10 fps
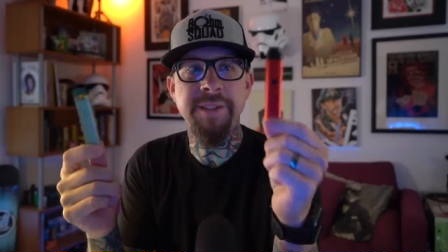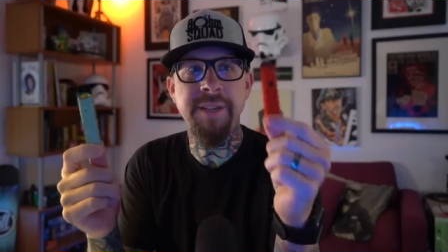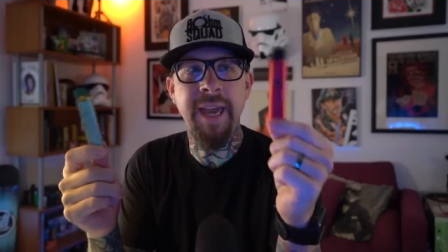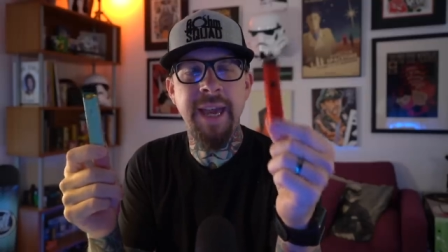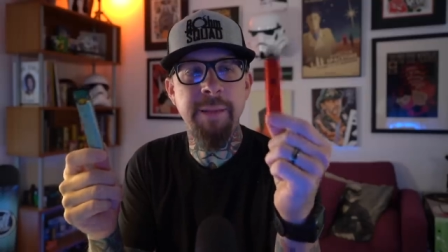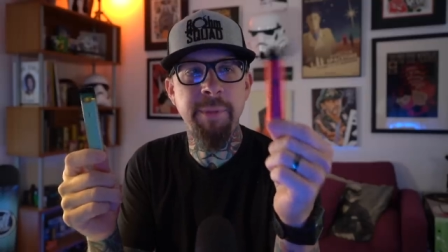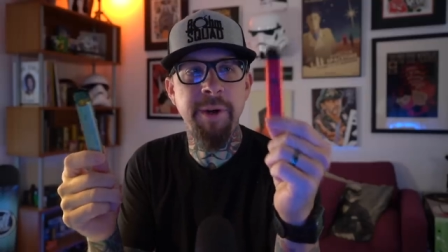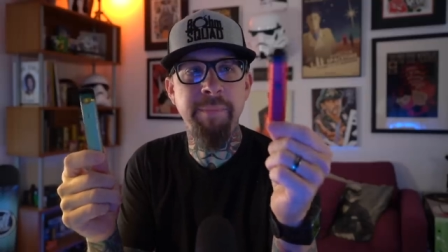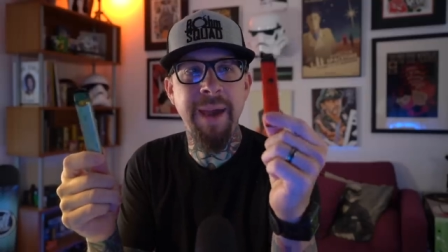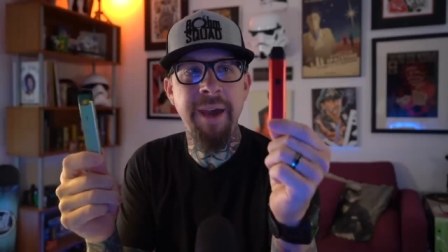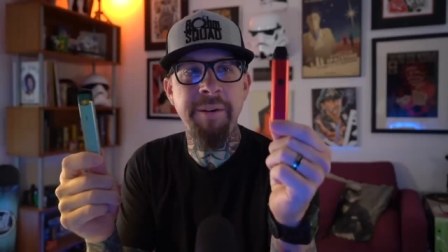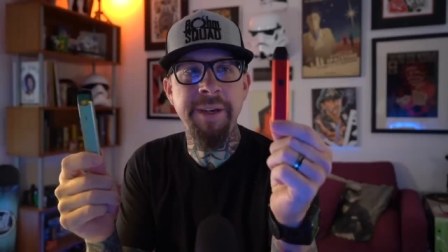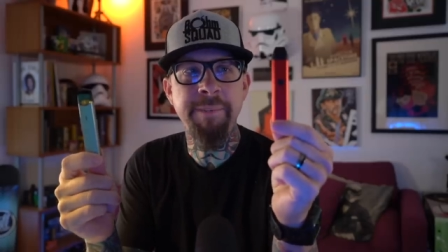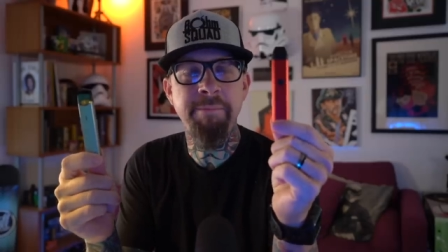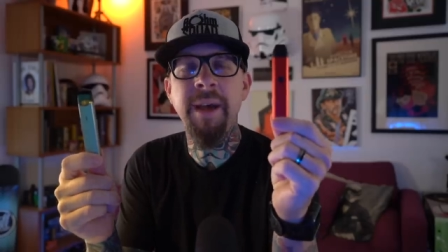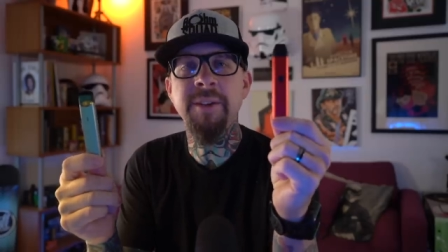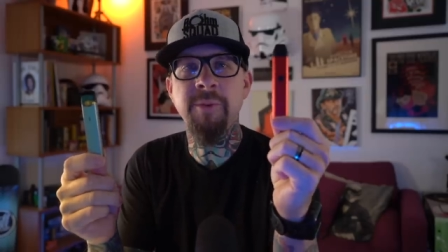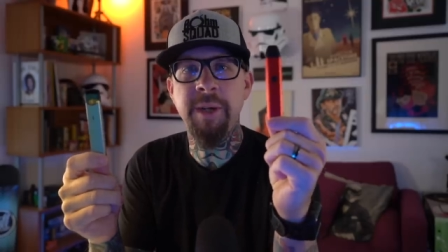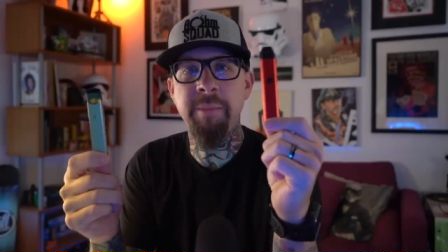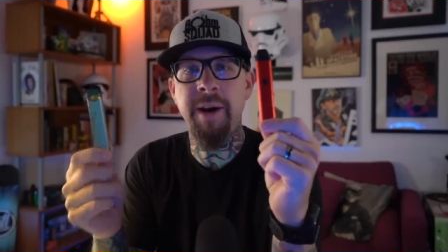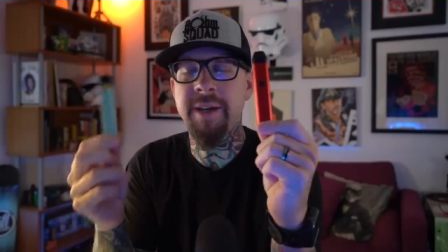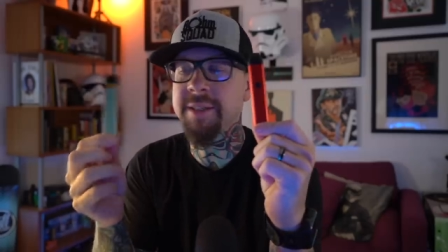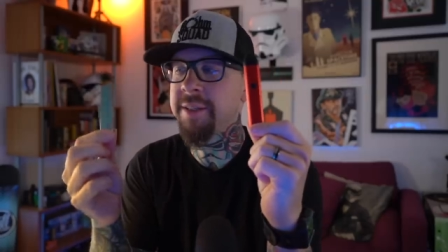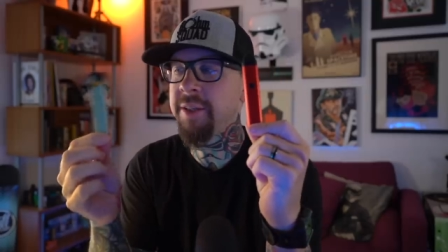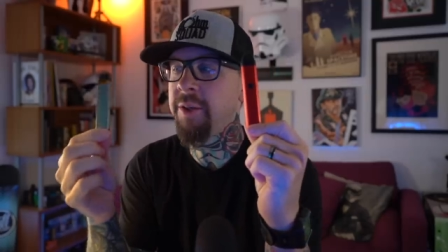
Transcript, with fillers: The Caliburn battery, about twenty bucks. The